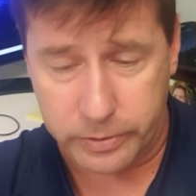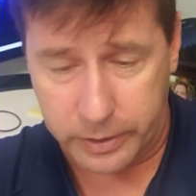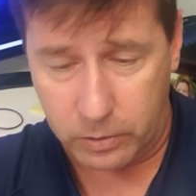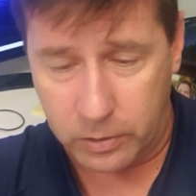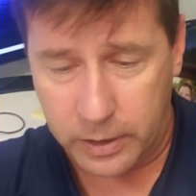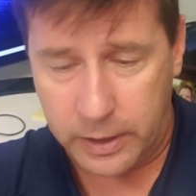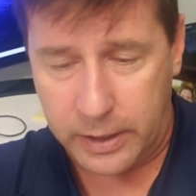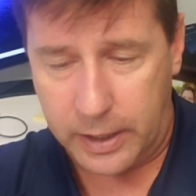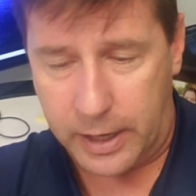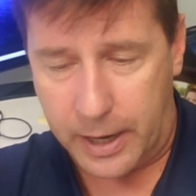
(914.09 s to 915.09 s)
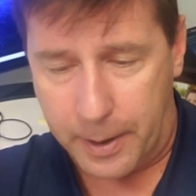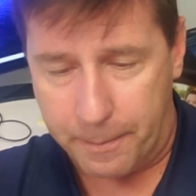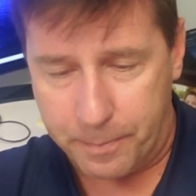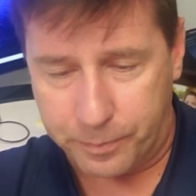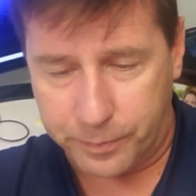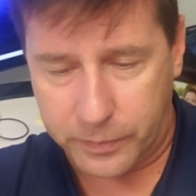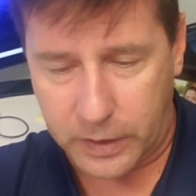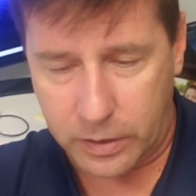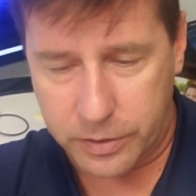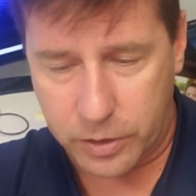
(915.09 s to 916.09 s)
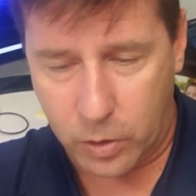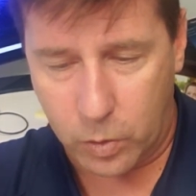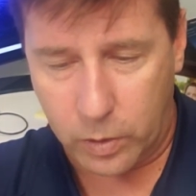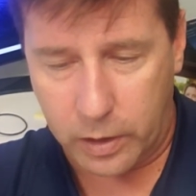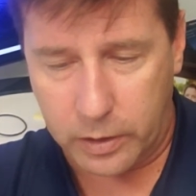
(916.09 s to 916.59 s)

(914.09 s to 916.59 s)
deal. So,